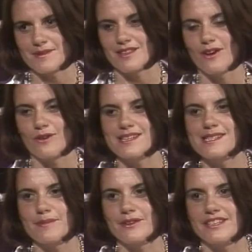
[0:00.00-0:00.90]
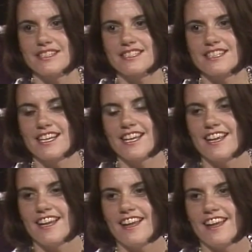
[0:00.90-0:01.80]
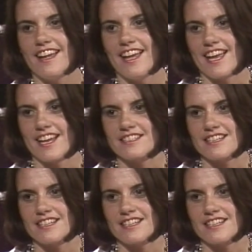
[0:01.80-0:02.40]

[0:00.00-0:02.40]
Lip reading: in the Holy Spirit. And